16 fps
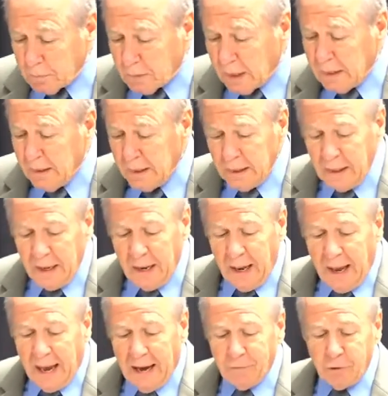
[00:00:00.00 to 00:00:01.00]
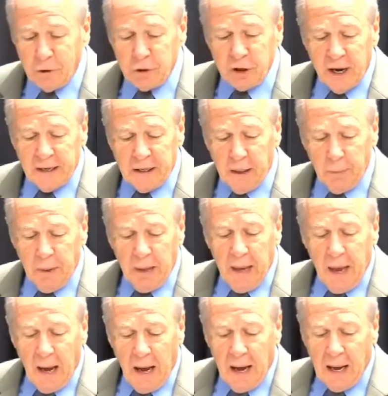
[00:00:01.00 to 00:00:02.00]
And then after Jacob,
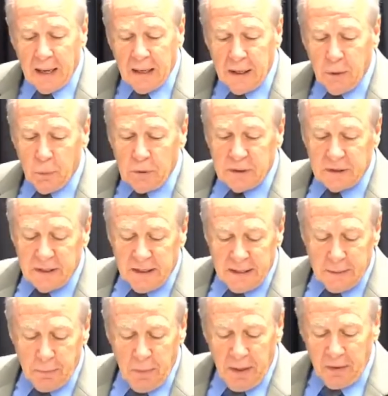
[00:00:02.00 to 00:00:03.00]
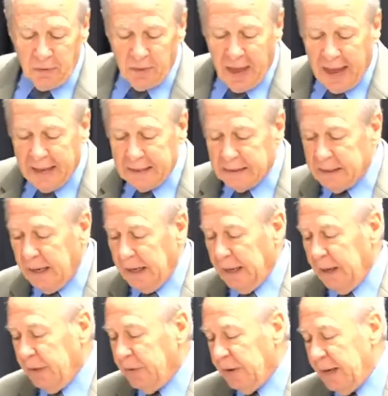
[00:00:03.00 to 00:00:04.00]
it would seem that
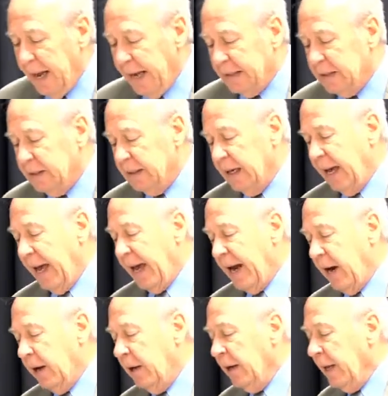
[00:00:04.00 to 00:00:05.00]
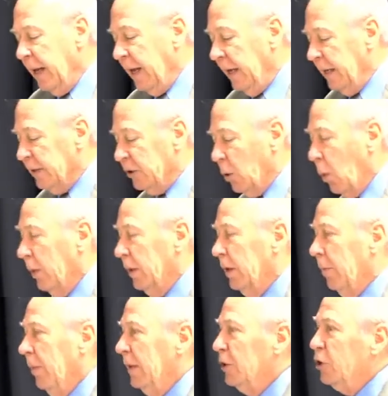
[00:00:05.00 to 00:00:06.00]
the next heir is going to
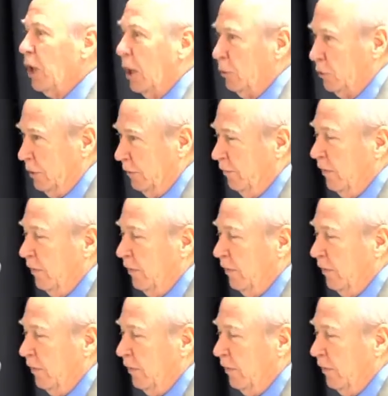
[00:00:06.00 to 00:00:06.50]
be Joseph.